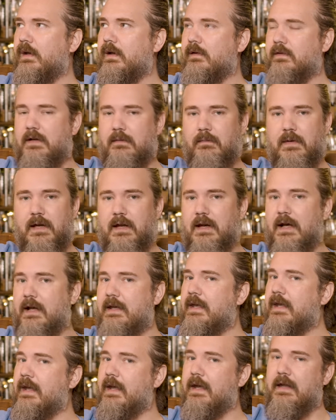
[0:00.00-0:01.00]
and then
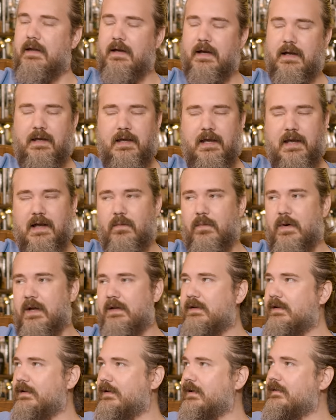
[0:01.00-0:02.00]
also drink. I can't
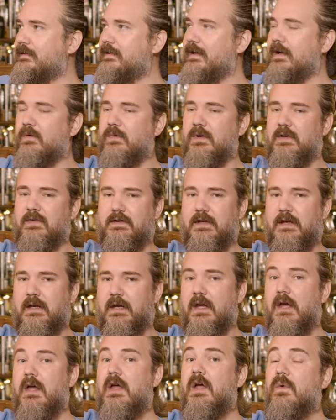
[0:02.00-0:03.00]
wait to get that
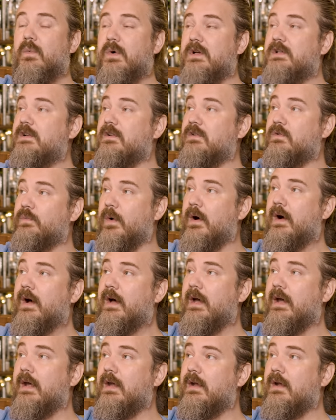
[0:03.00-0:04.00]
whiskey, which is
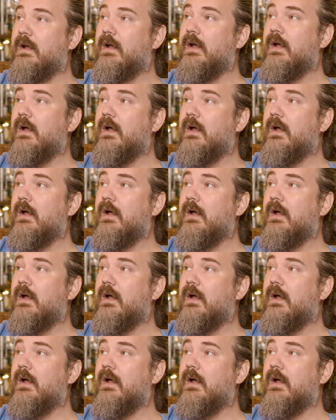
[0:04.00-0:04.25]
why.